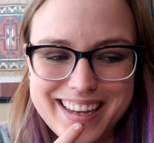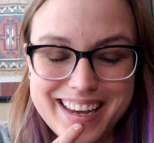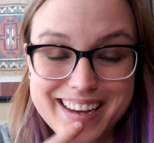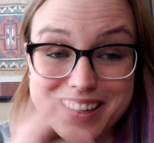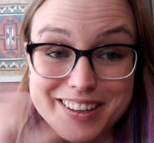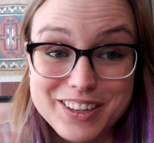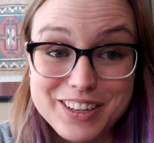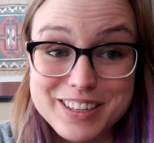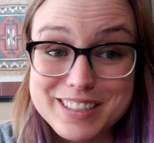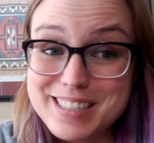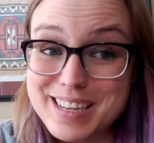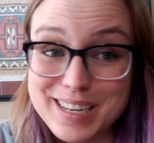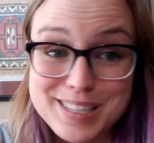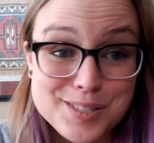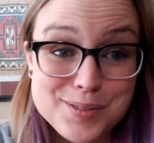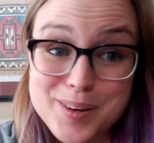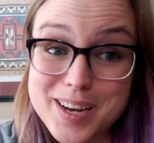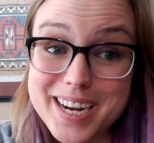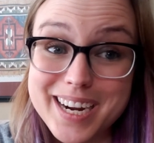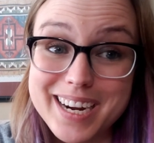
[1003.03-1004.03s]
looked, I
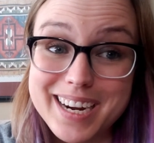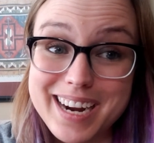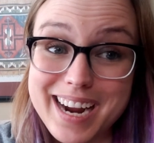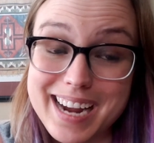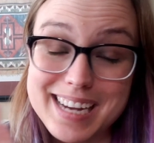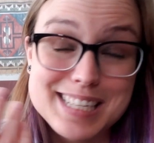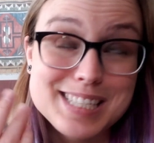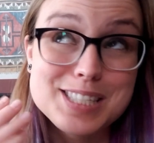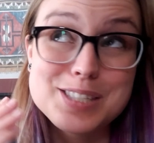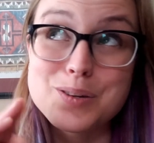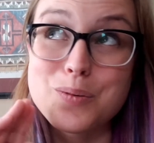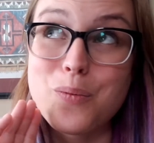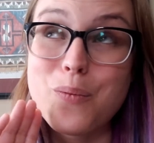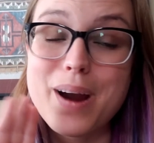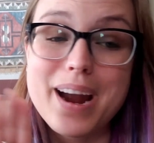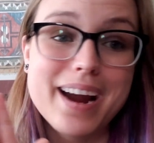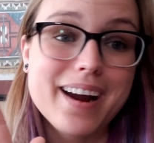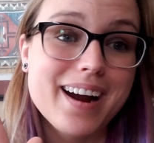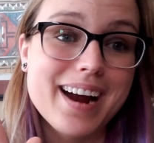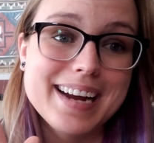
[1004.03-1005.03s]
swear
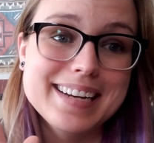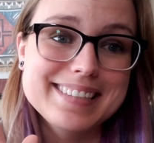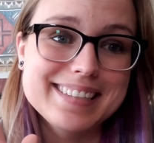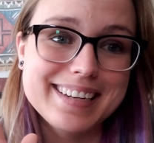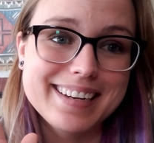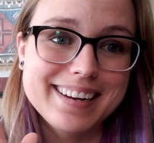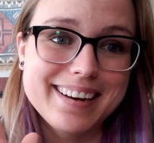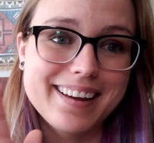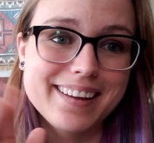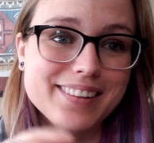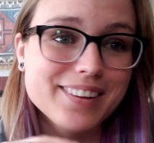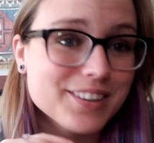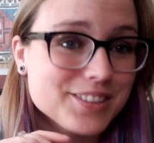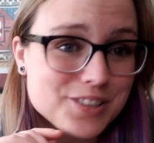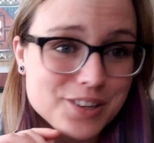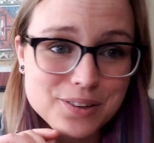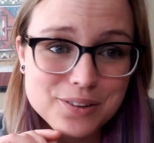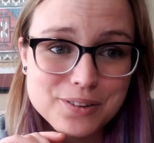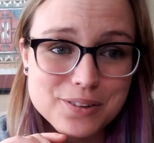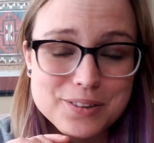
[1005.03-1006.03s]
I did. I looked
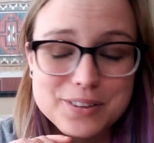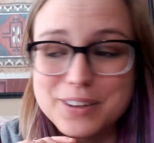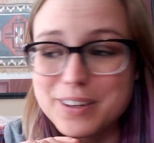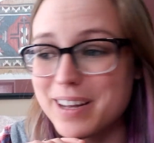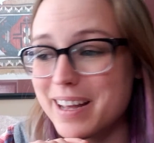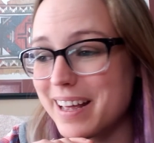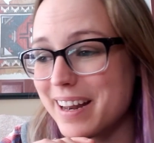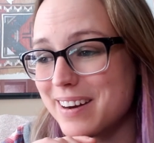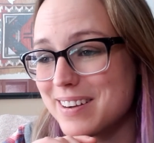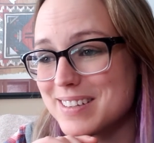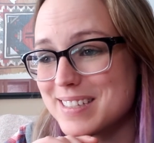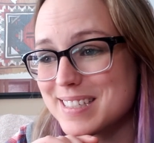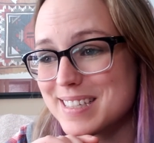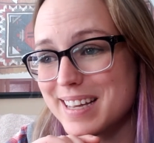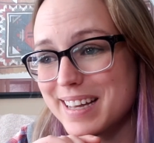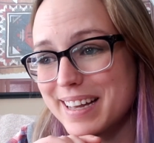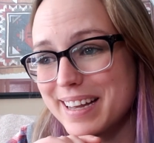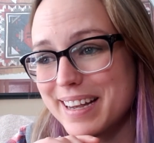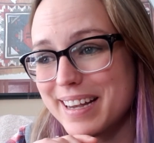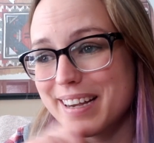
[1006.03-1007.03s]
on Google and I was
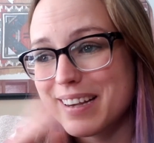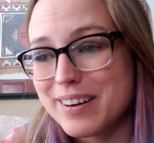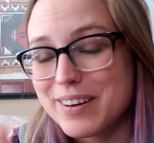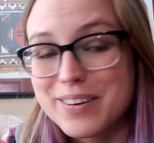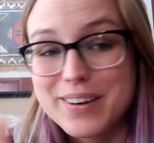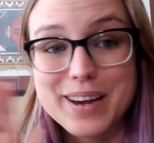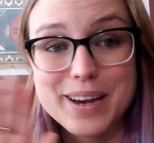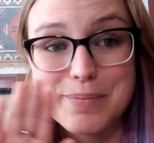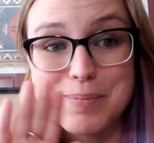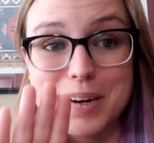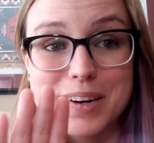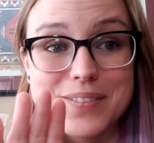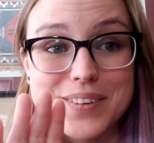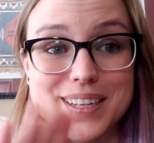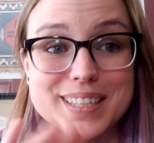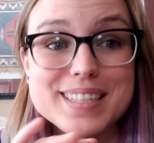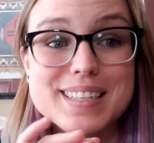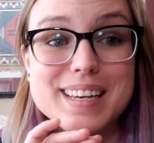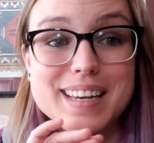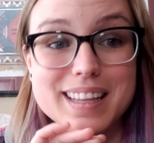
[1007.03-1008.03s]
like, okay,
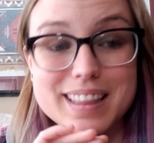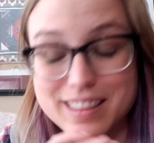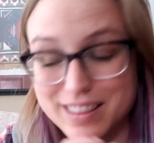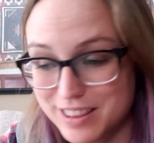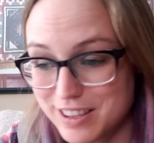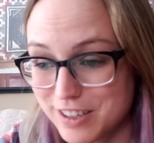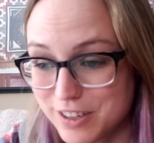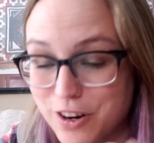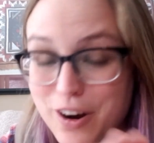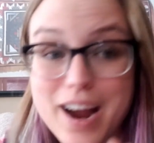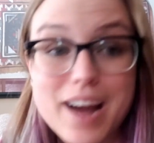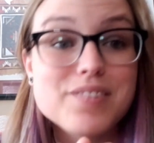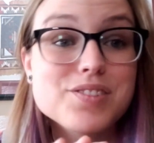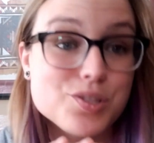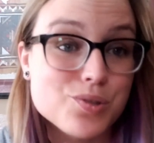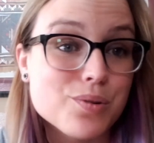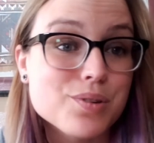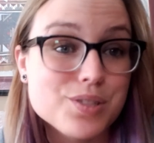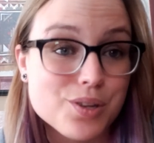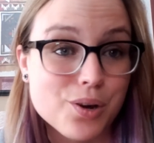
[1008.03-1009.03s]
perfect. The craft
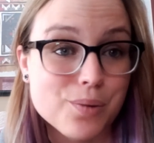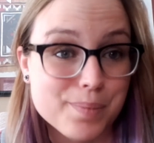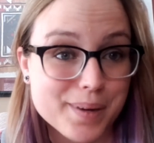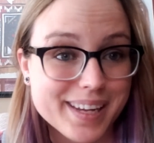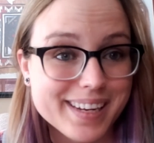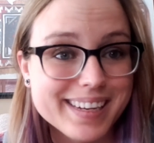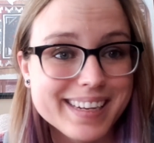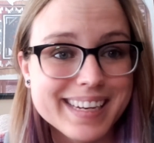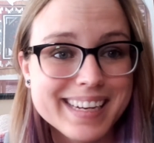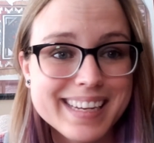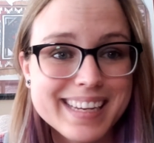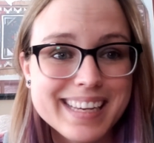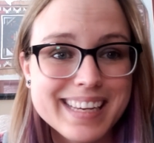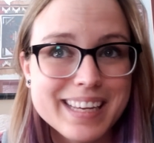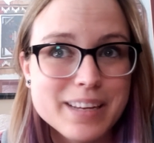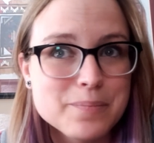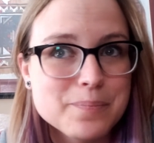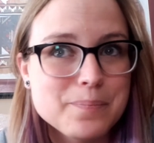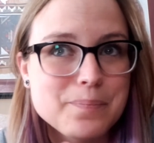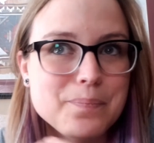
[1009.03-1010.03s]
store's open.
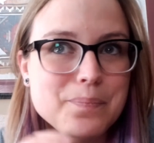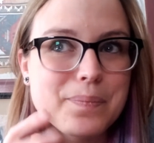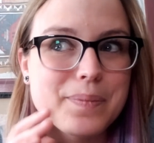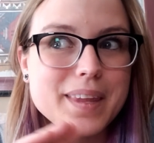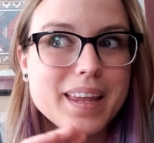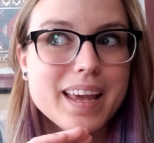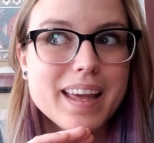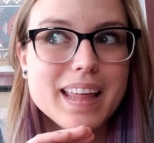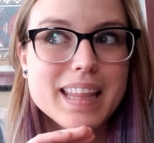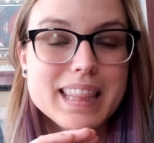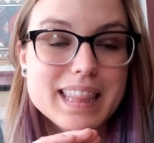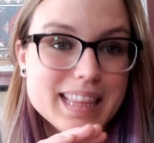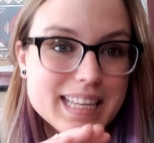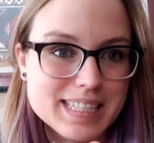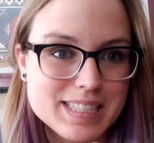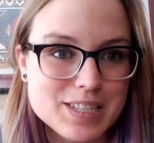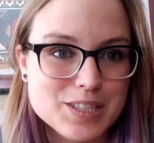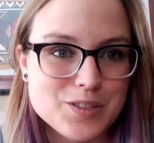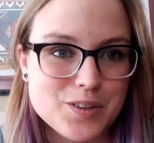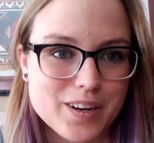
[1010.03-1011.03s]

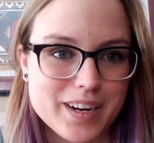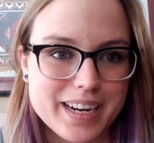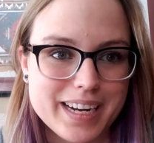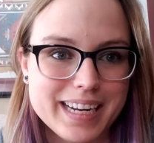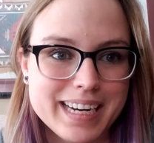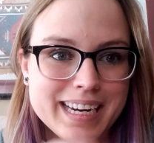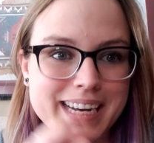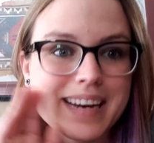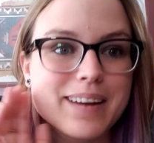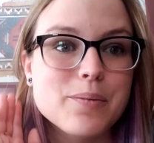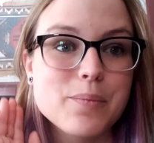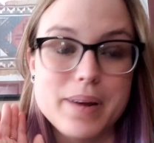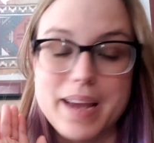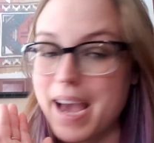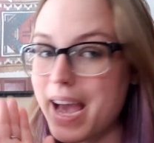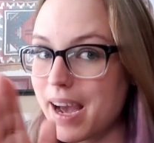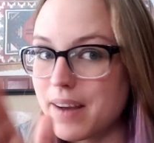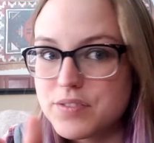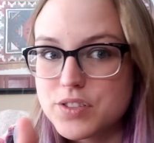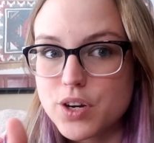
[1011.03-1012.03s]
This is great. We
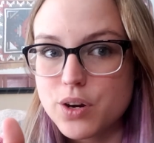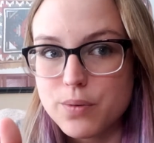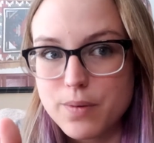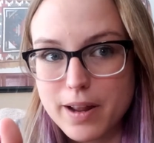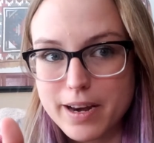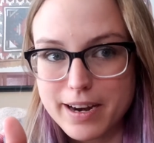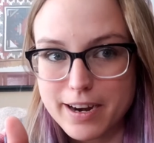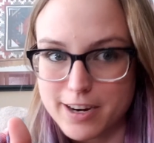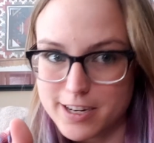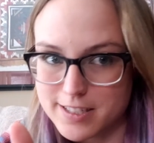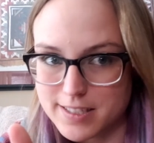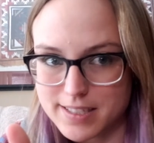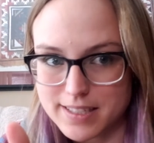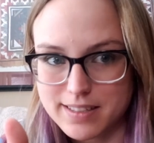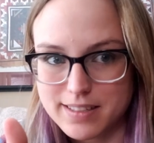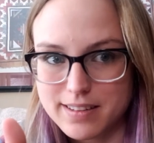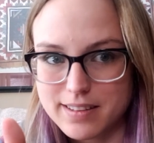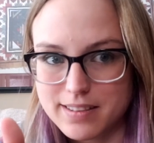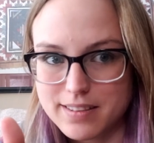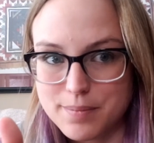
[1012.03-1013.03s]
have to go run errands
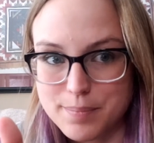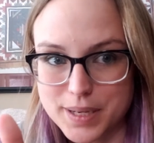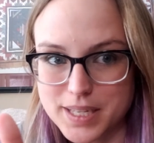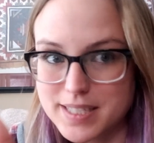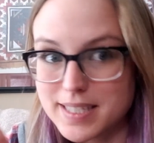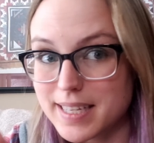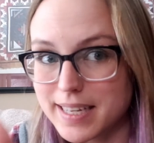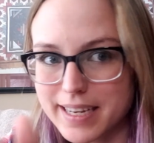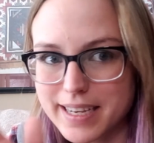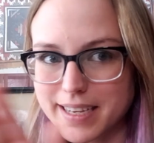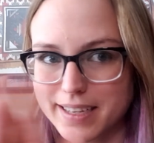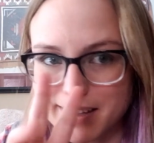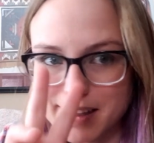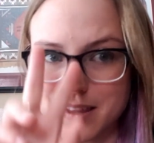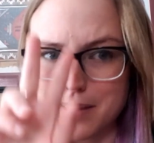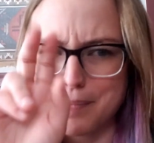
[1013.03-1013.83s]
in the big city